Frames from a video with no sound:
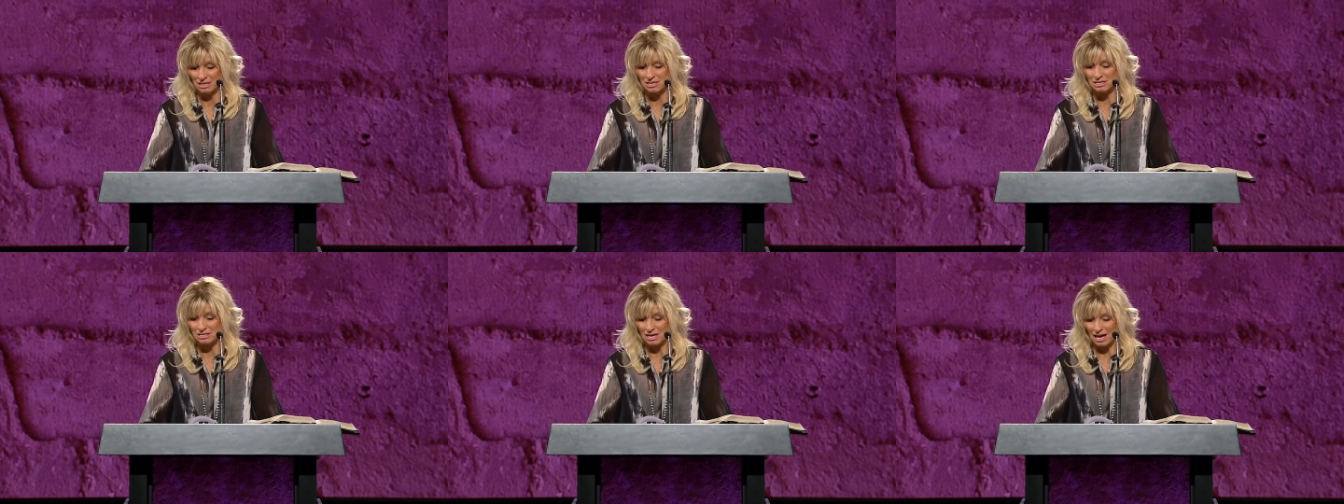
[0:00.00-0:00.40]

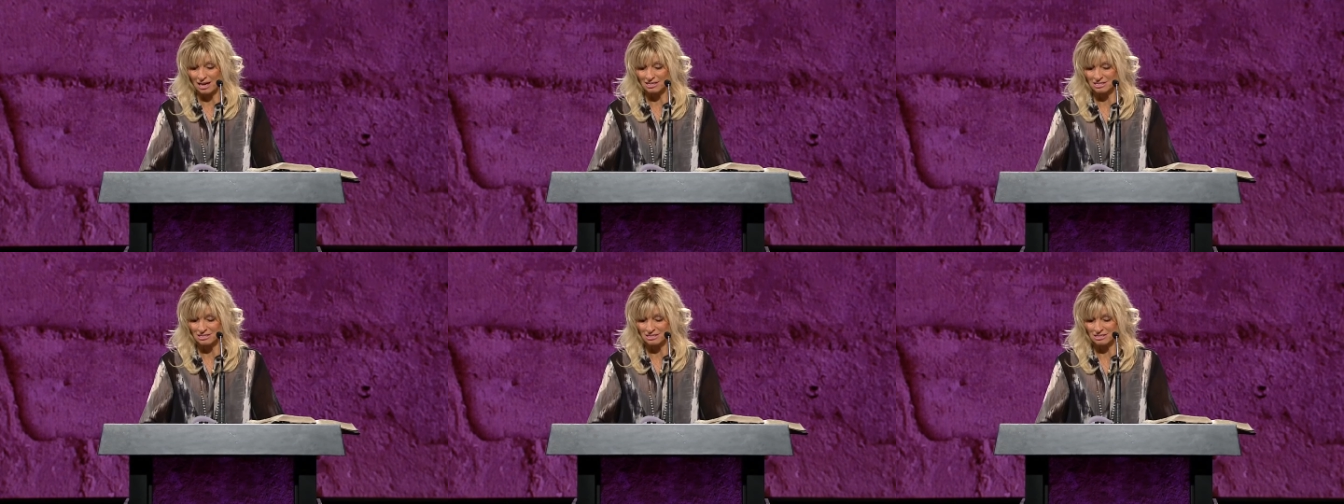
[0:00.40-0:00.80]

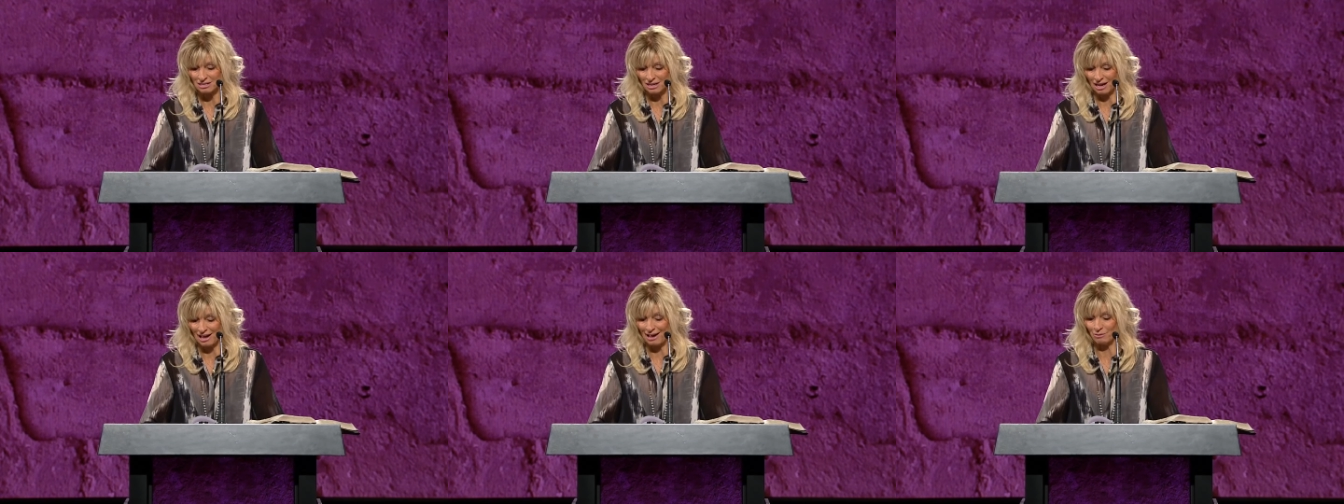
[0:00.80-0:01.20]
Yes,
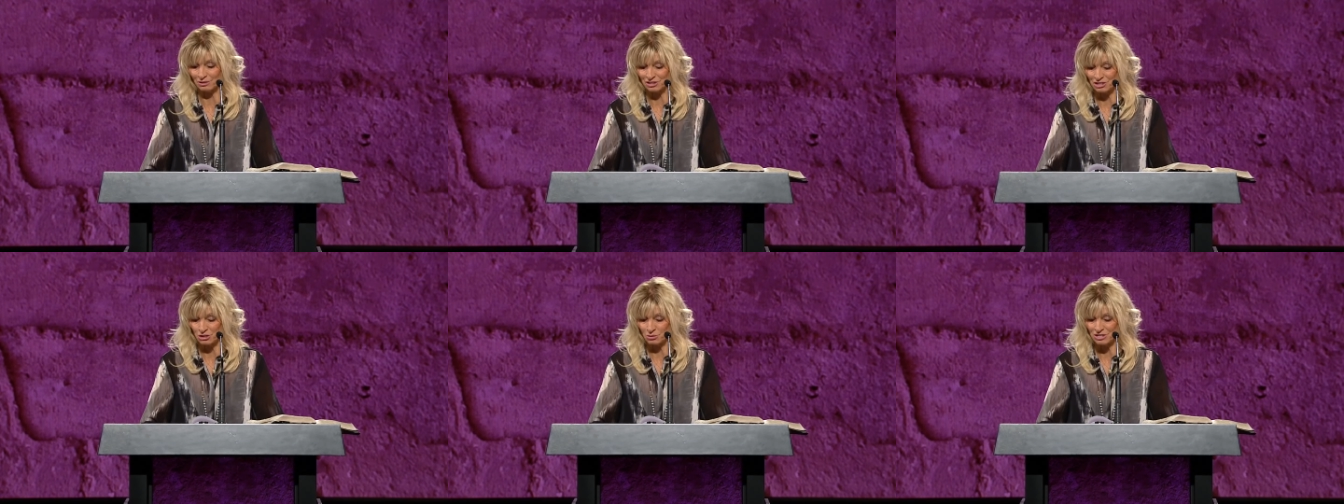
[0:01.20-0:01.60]
I will
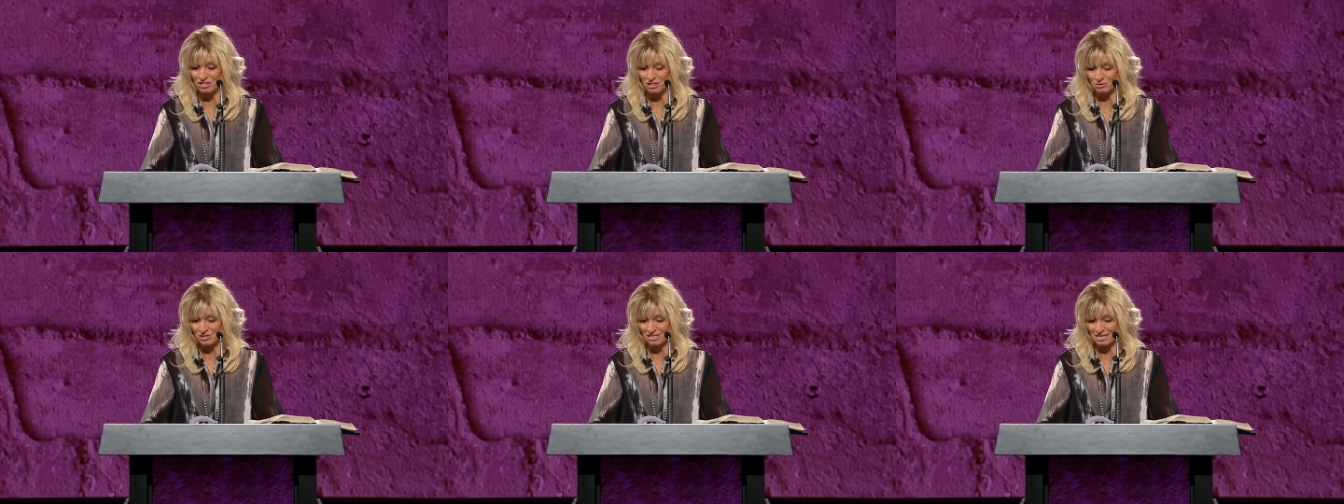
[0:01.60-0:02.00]
do as
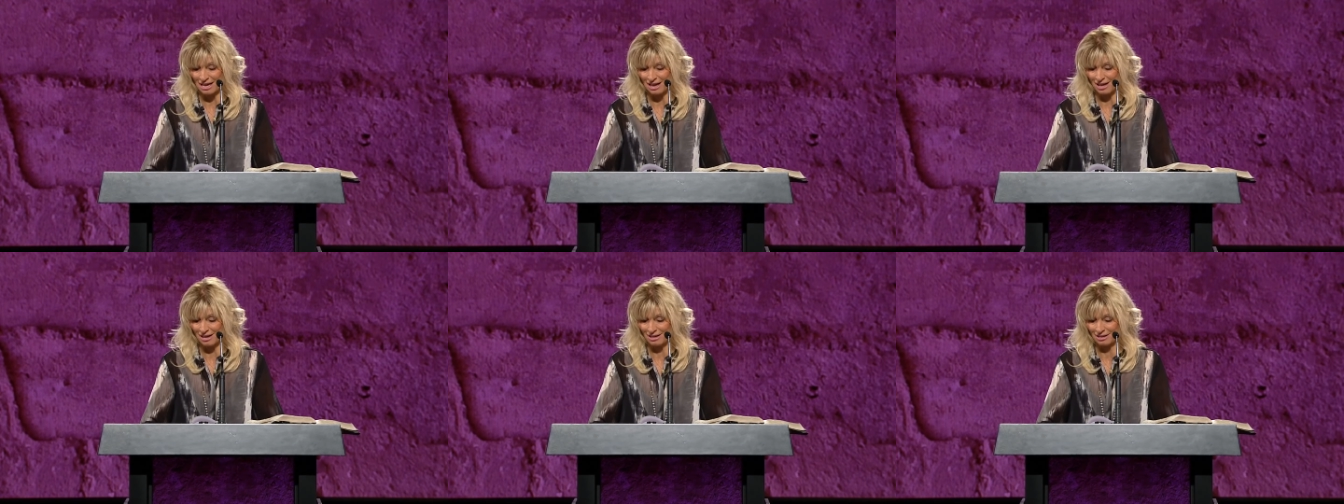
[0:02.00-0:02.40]
you
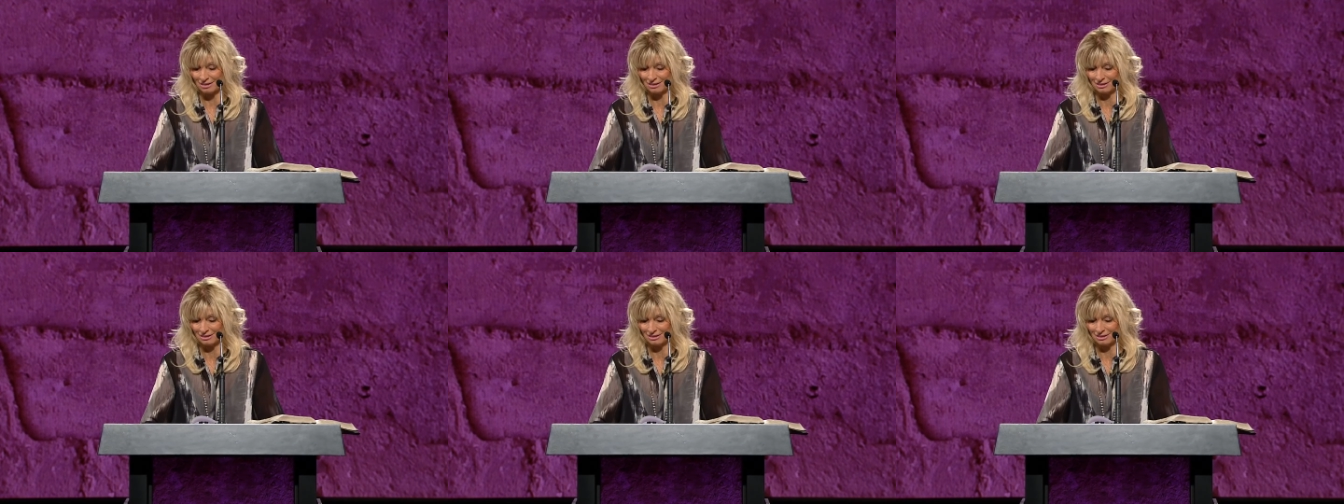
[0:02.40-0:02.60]
say.